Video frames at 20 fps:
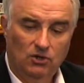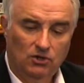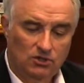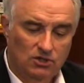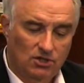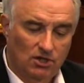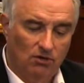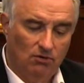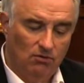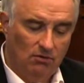
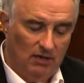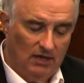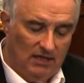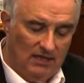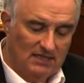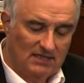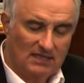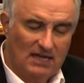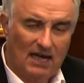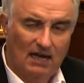So
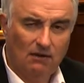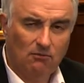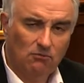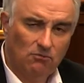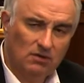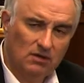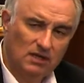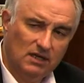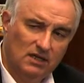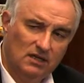it's not
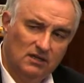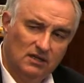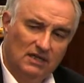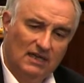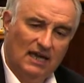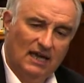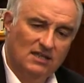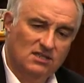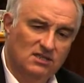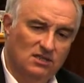really the
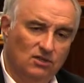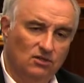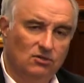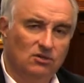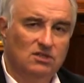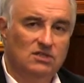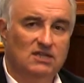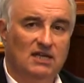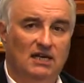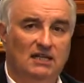case that you
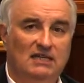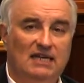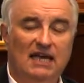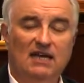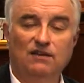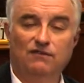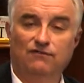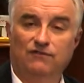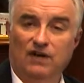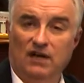can say
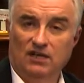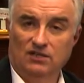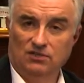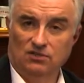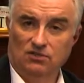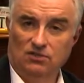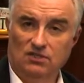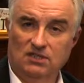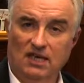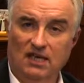data
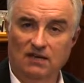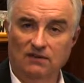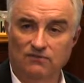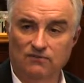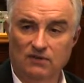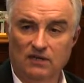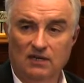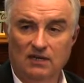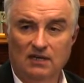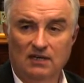files are
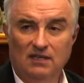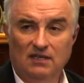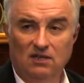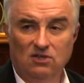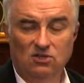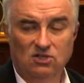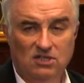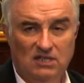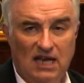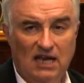safe.
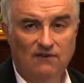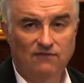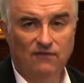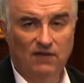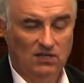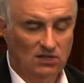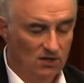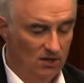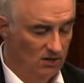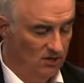They're safe
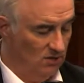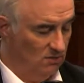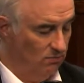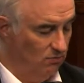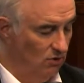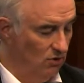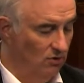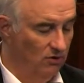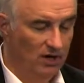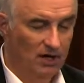as long as the
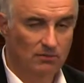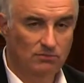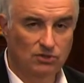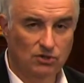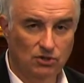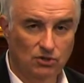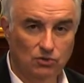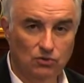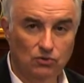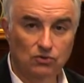
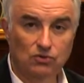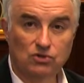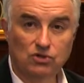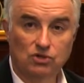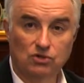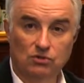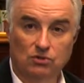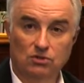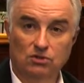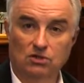programs used
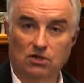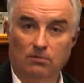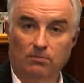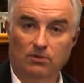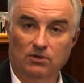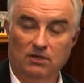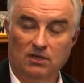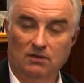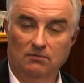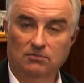to
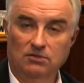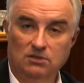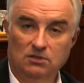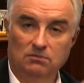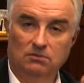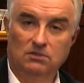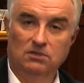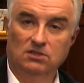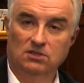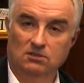interpret them, to
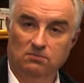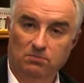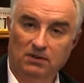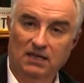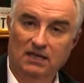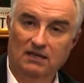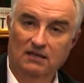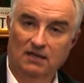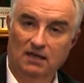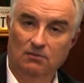
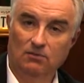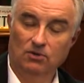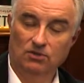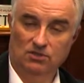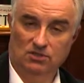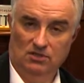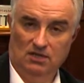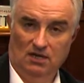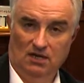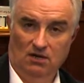display them, are
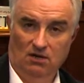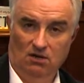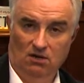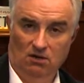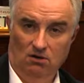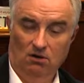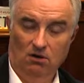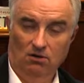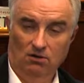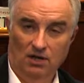
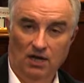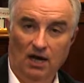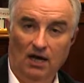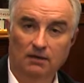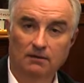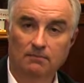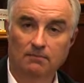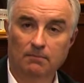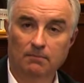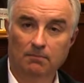are, are
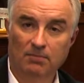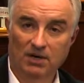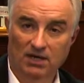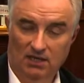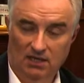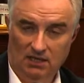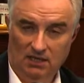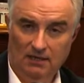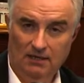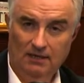not
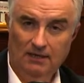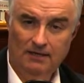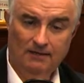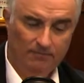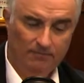buggy.